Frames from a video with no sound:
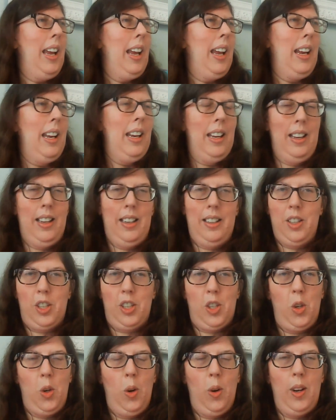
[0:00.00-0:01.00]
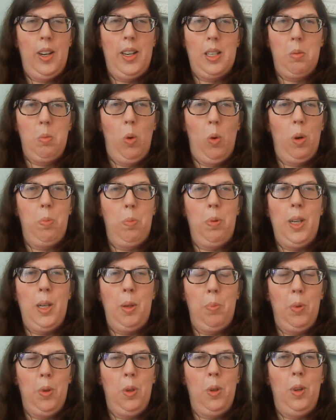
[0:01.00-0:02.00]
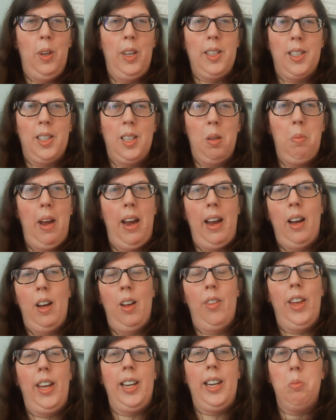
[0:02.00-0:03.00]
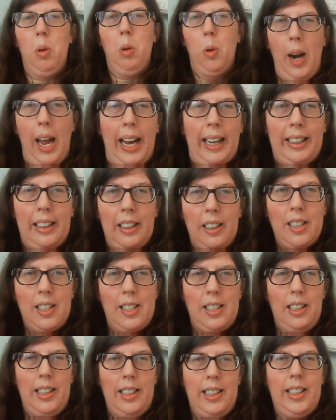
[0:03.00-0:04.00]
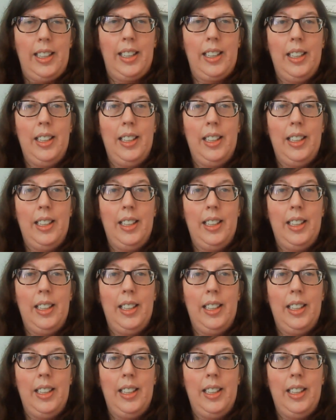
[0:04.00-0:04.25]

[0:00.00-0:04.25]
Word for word: It destroys more people and somehow they miraculously